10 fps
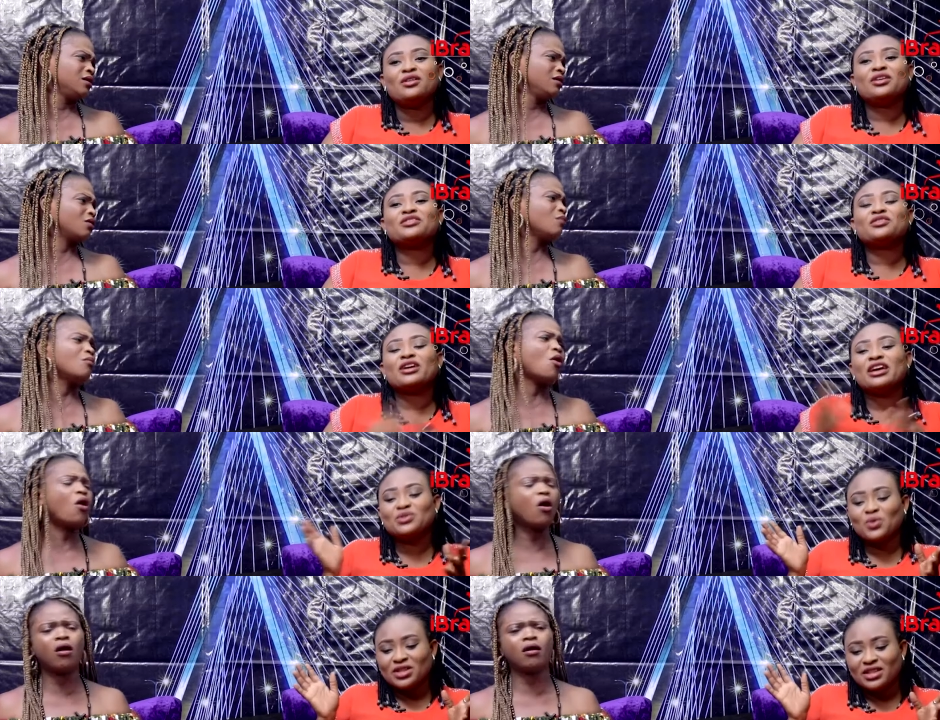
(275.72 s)
Speaker 1: Okay, so
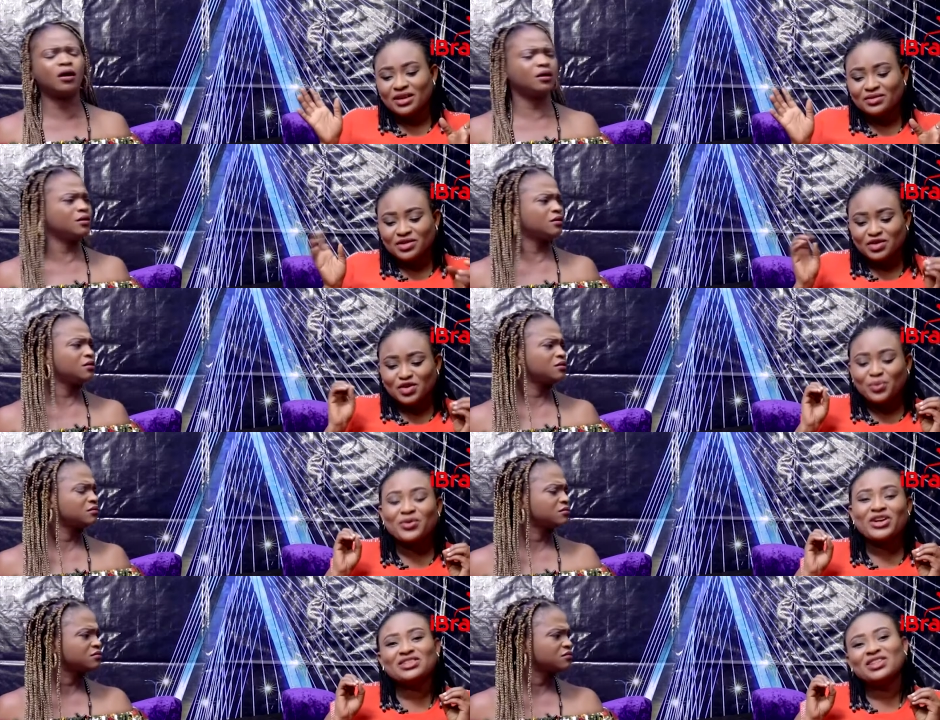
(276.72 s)
guess what now? The
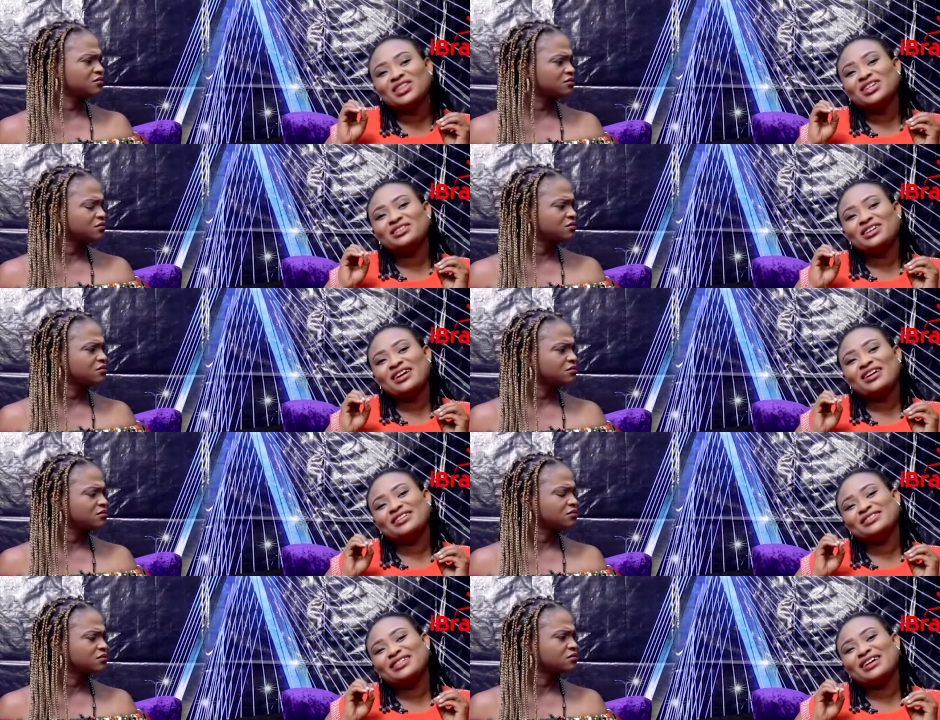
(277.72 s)
surprising thing
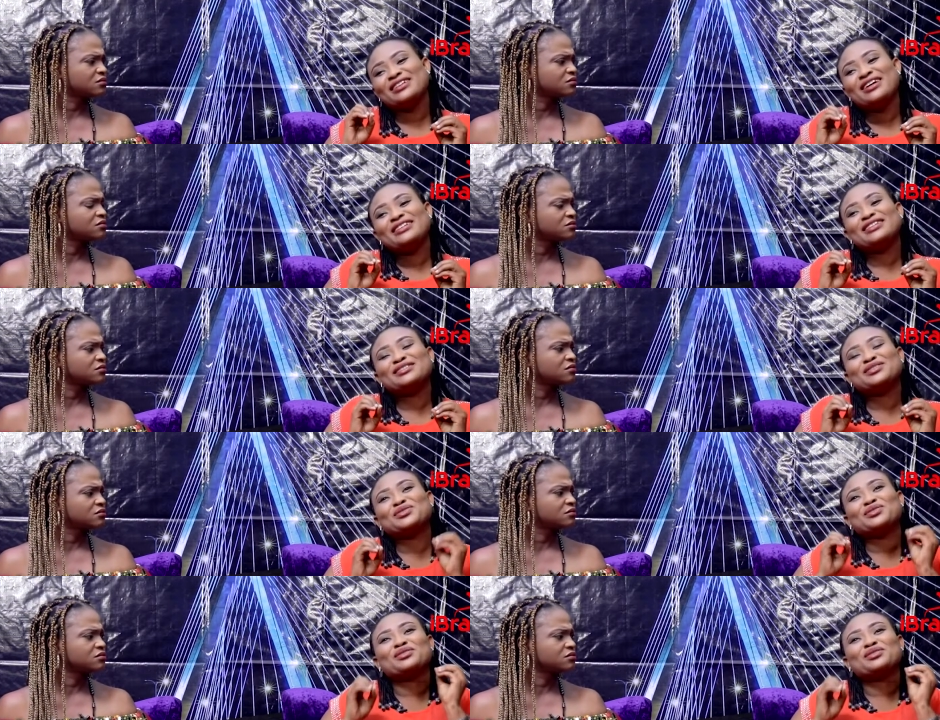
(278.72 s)
here is that this